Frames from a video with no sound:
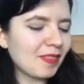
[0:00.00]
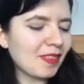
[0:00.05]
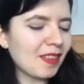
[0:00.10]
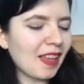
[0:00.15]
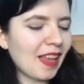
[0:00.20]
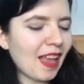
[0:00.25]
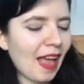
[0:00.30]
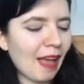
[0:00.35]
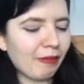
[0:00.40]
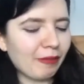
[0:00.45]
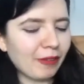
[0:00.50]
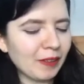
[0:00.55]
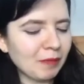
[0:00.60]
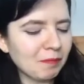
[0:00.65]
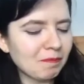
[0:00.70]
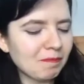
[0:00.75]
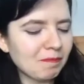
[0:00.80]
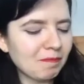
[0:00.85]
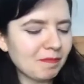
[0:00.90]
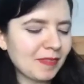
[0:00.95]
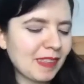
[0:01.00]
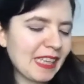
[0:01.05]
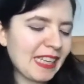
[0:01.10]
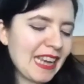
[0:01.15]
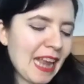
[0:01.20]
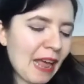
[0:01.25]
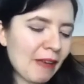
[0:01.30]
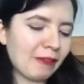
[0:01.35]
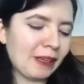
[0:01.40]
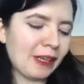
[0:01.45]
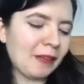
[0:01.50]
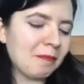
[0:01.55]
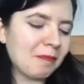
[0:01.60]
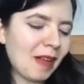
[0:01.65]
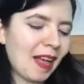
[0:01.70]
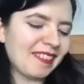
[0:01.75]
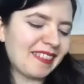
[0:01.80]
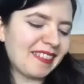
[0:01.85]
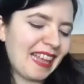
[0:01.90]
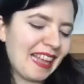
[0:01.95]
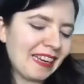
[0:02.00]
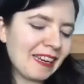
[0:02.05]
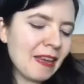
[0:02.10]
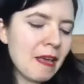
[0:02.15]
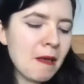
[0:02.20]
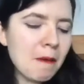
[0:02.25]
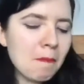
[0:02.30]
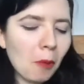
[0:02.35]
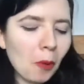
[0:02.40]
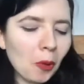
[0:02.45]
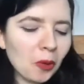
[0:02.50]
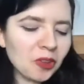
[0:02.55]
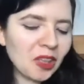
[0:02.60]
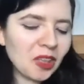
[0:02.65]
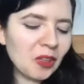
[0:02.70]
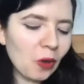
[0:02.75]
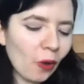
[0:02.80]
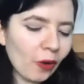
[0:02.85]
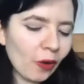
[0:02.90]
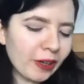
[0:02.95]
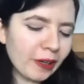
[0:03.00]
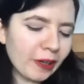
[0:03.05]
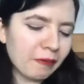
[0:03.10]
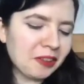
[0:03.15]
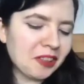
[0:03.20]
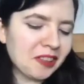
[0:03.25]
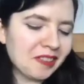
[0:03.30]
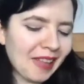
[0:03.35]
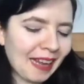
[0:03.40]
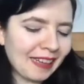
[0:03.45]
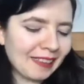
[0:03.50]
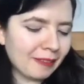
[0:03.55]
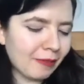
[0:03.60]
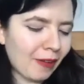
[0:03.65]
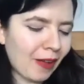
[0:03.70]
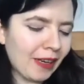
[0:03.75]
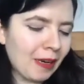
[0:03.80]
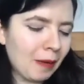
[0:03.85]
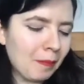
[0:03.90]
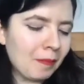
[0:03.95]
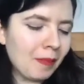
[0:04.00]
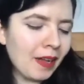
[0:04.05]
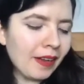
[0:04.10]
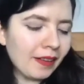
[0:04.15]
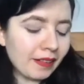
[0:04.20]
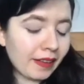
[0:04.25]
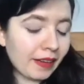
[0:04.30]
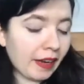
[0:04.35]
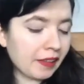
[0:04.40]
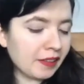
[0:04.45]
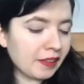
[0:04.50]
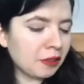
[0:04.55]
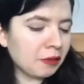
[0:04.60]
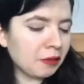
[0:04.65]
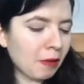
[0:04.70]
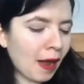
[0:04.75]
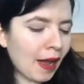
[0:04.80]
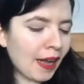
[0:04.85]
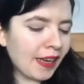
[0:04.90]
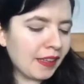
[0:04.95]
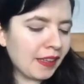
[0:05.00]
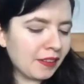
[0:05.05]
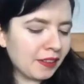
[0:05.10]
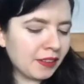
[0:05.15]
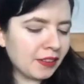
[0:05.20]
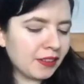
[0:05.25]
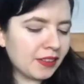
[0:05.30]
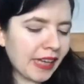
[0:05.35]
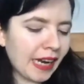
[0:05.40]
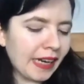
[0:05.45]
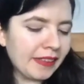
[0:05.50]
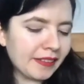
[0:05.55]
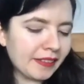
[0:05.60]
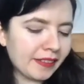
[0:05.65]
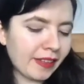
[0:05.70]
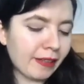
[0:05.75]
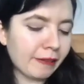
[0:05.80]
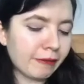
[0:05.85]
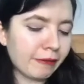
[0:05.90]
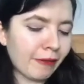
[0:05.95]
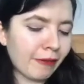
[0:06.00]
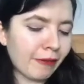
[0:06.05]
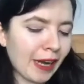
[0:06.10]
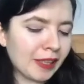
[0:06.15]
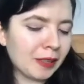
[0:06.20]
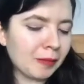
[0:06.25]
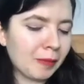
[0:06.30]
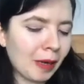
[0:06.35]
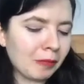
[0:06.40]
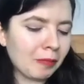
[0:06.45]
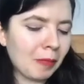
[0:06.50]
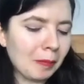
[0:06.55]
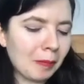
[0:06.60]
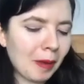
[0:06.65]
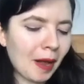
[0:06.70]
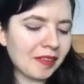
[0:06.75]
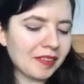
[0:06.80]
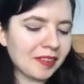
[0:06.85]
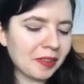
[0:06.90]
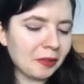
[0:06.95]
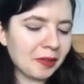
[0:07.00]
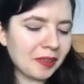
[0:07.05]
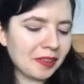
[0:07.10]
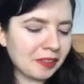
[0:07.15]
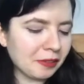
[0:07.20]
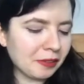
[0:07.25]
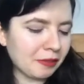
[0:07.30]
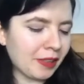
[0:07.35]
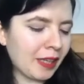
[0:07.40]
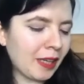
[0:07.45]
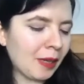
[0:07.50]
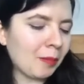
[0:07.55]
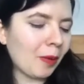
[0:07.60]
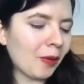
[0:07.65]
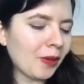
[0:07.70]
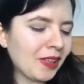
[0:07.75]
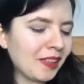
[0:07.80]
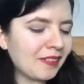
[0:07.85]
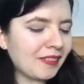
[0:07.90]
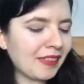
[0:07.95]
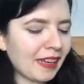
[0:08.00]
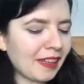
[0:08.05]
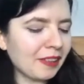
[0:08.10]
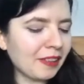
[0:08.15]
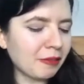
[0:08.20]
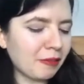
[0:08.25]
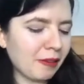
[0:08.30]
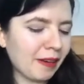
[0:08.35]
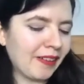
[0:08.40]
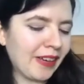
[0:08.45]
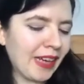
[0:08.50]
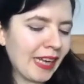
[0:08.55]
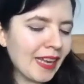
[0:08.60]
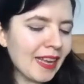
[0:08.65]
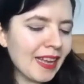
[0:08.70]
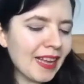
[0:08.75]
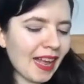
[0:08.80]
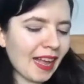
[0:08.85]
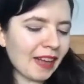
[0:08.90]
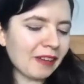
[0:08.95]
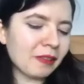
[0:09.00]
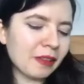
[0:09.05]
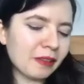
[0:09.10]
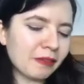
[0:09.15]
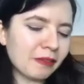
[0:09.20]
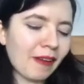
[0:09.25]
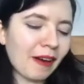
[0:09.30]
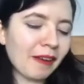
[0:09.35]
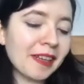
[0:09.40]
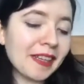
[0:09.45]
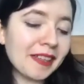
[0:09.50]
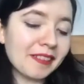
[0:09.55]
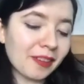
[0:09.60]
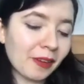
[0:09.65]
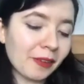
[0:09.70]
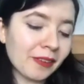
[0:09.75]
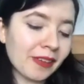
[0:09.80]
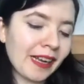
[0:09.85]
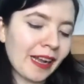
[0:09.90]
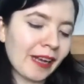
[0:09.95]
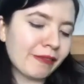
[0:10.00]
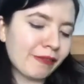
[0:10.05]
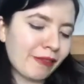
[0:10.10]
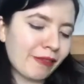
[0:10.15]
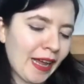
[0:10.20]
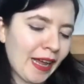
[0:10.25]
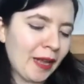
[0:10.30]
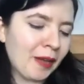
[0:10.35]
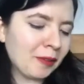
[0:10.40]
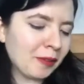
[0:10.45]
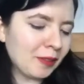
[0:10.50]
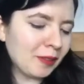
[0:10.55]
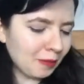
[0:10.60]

Ever? Never, I said, pausing long enough to satisfy him that I'd tried to change this fact about my personal history upon his second query and was very sorry I'd failed.